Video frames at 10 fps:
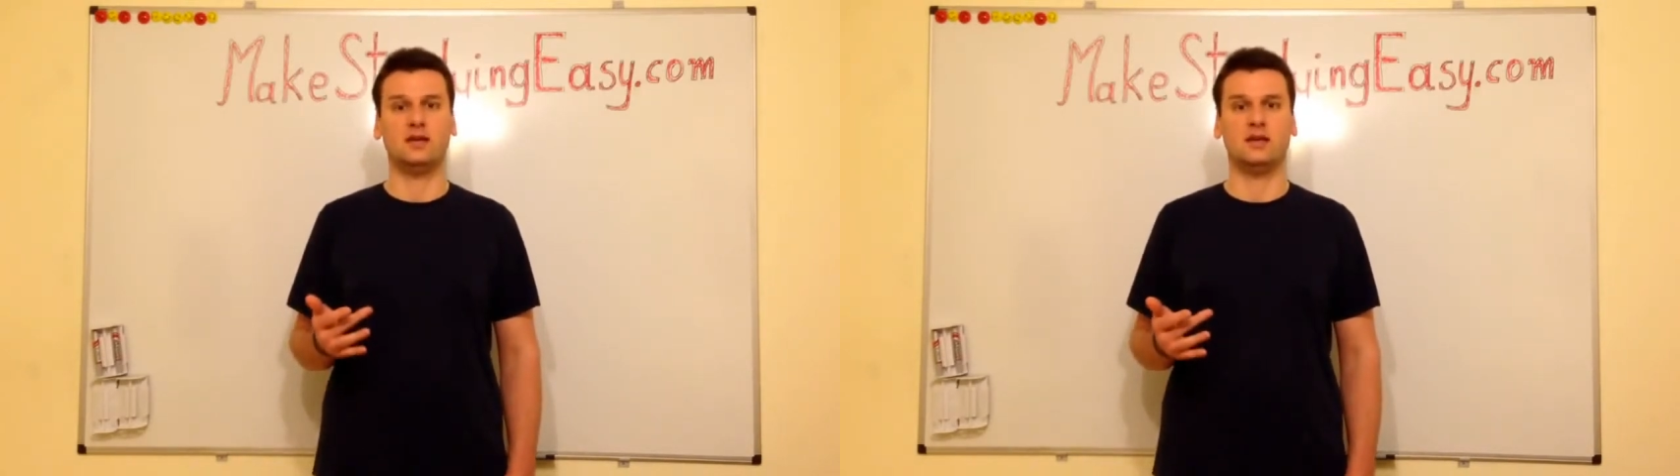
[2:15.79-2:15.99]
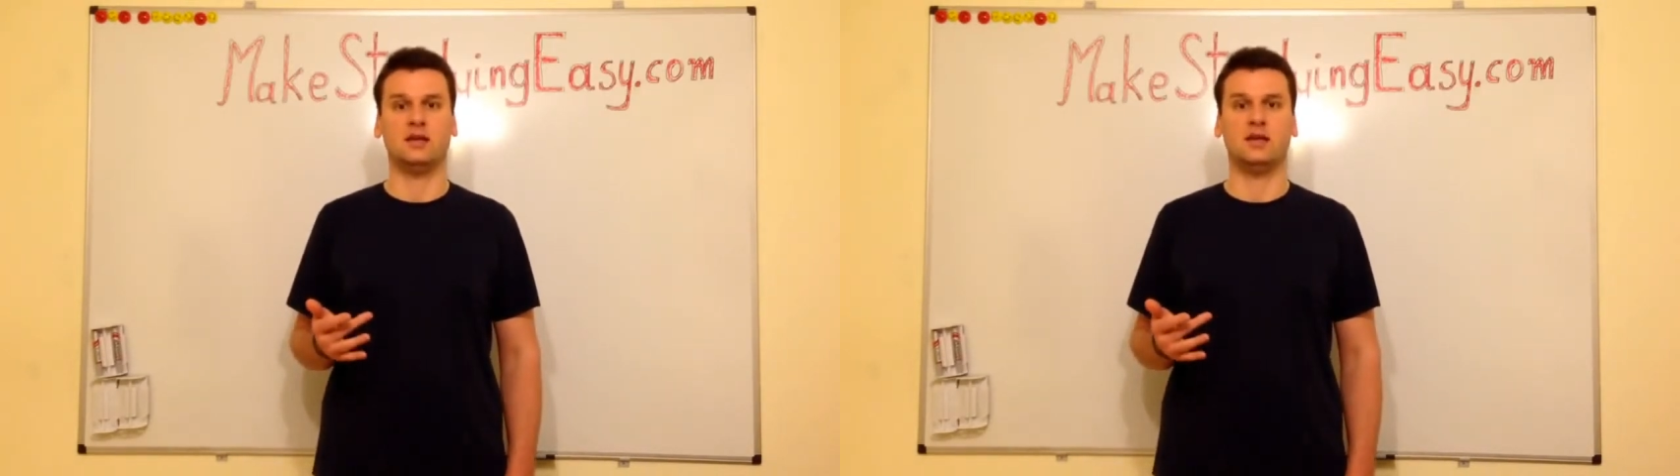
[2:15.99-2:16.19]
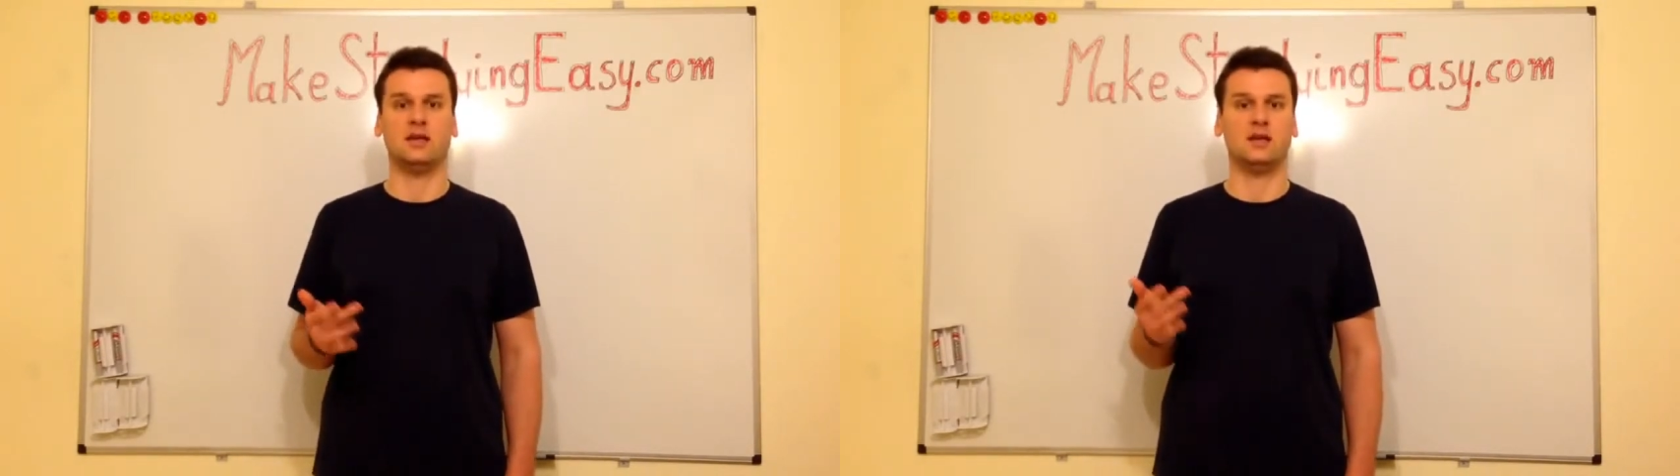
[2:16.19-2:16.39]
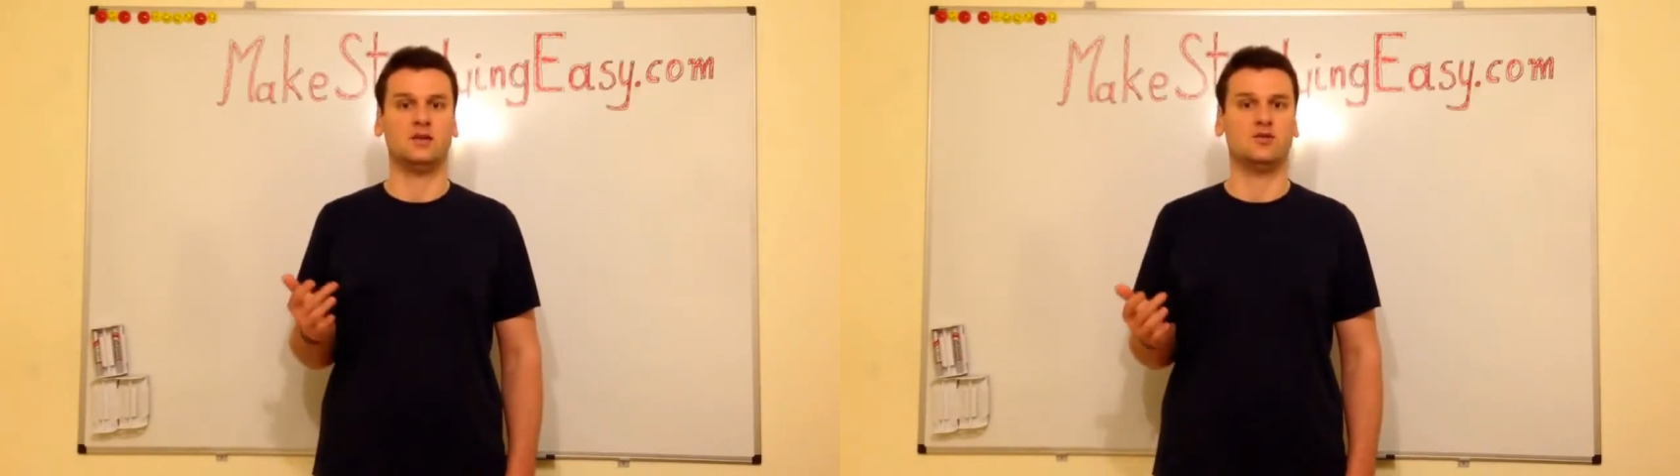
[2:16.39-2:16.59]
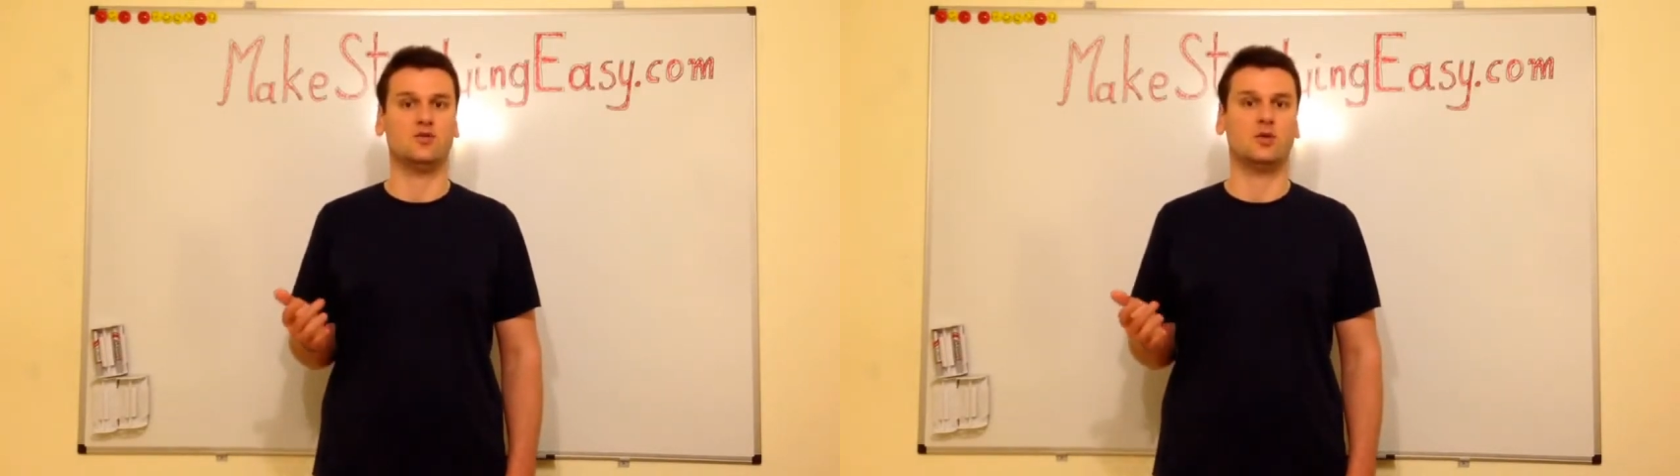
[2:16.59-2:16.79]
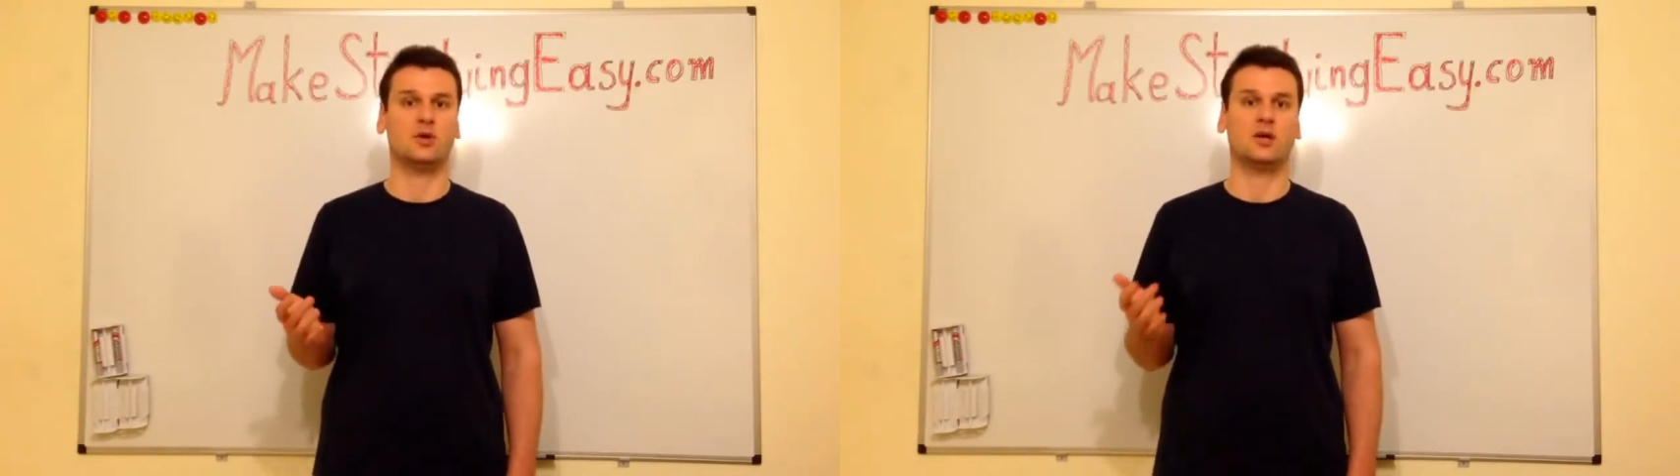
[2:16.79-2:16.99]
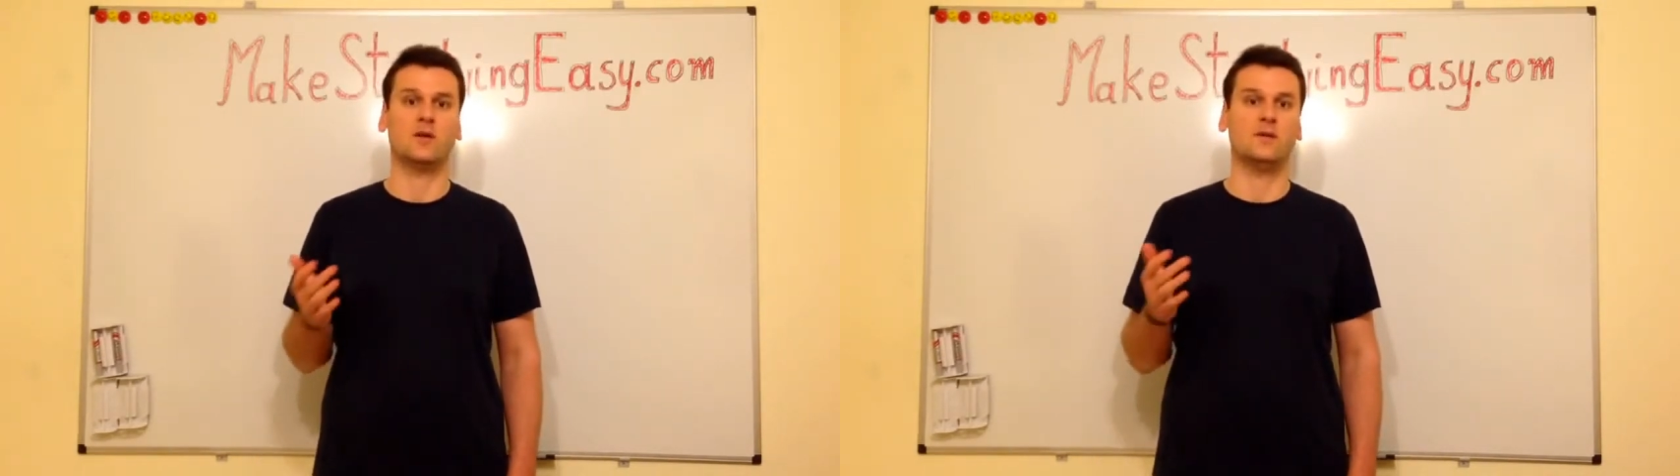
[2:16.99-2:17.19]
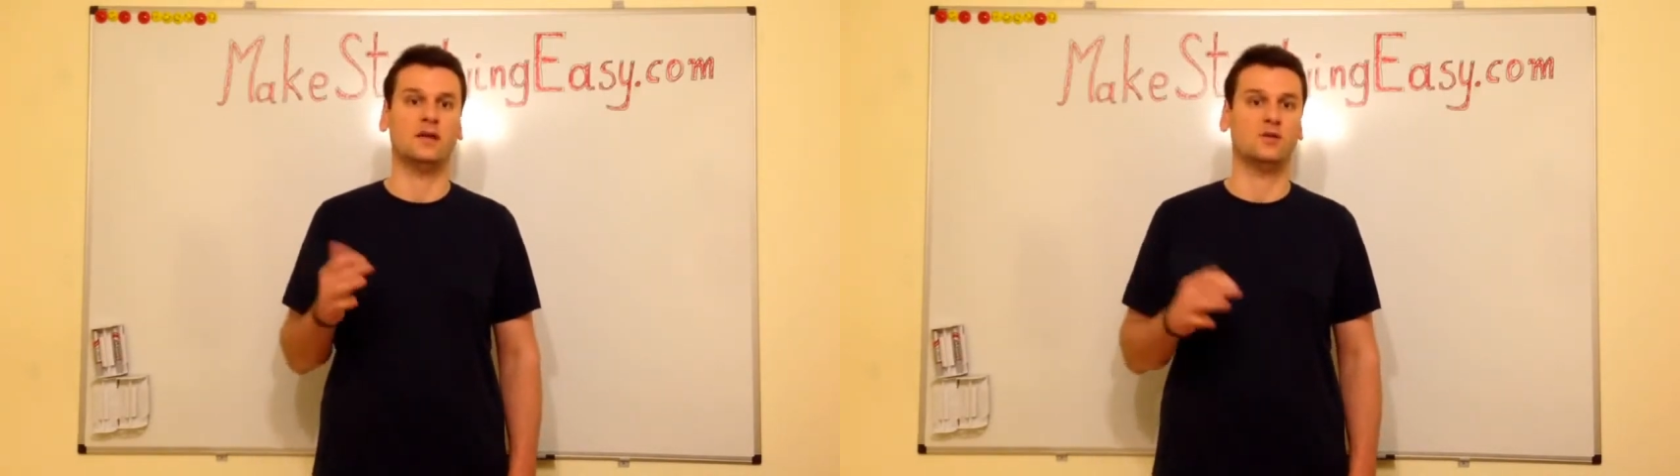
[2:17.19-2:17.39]
and I had to work
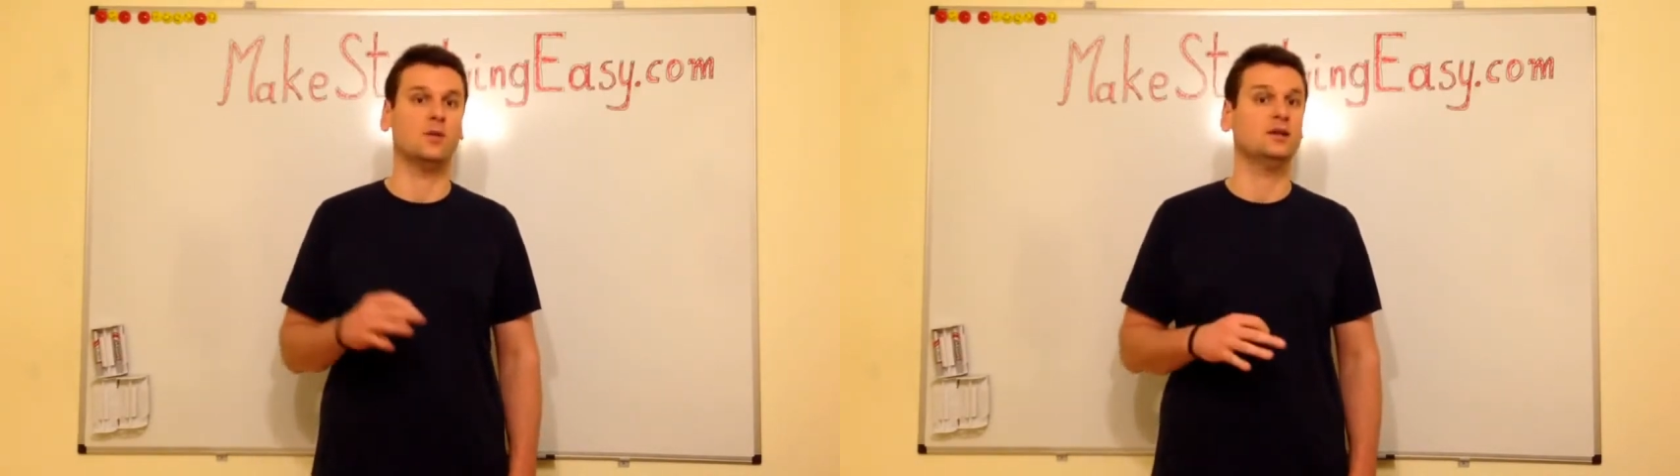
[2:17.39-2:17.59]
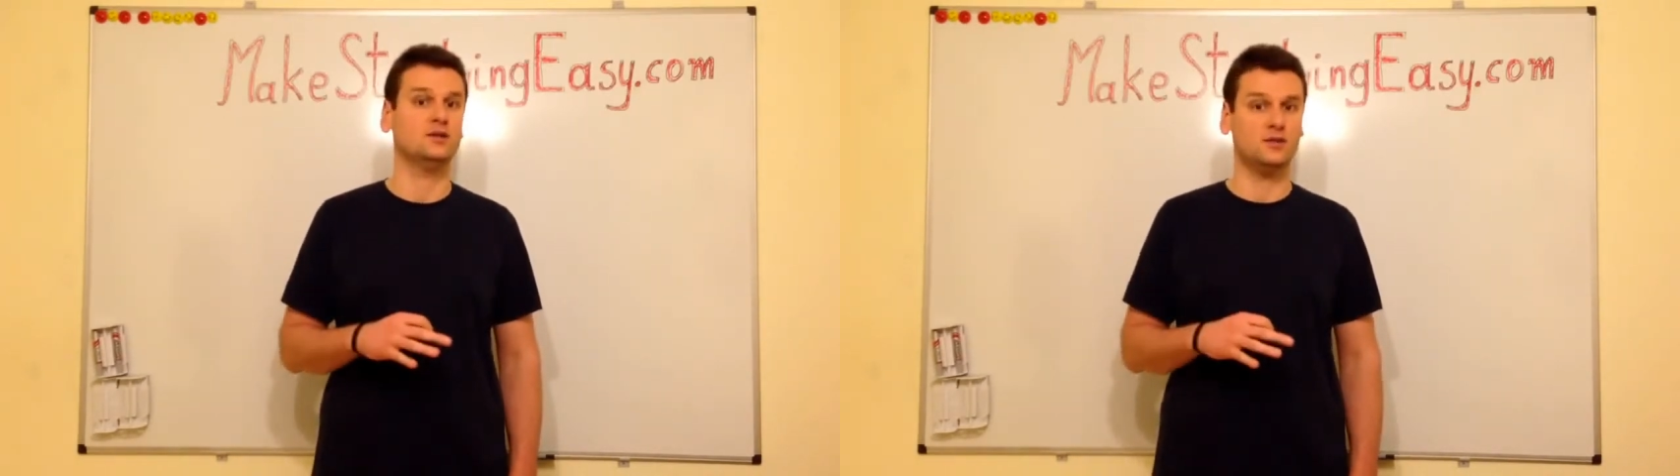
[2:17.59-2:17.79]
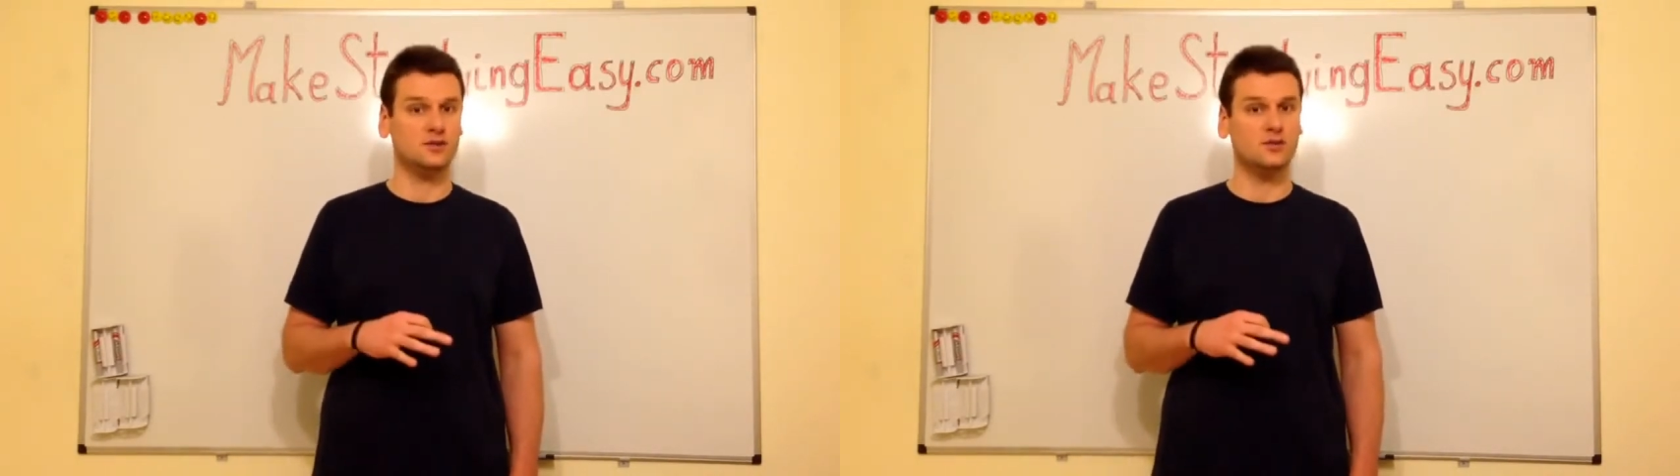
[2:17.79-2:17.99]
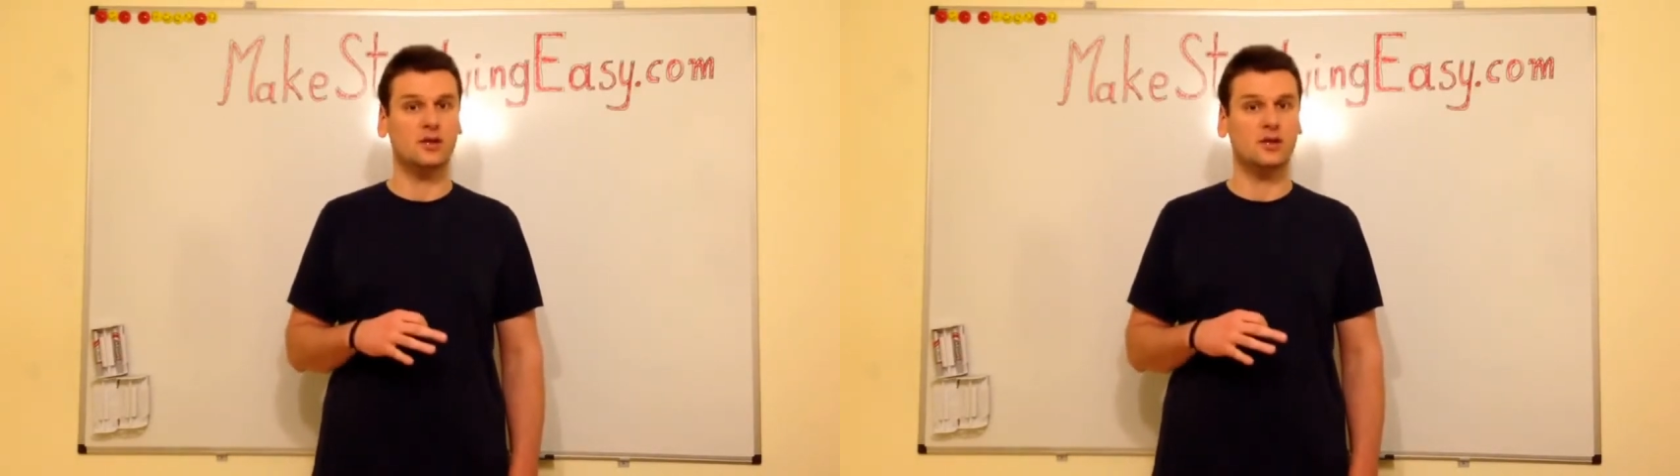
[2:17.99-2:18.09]
out that one too,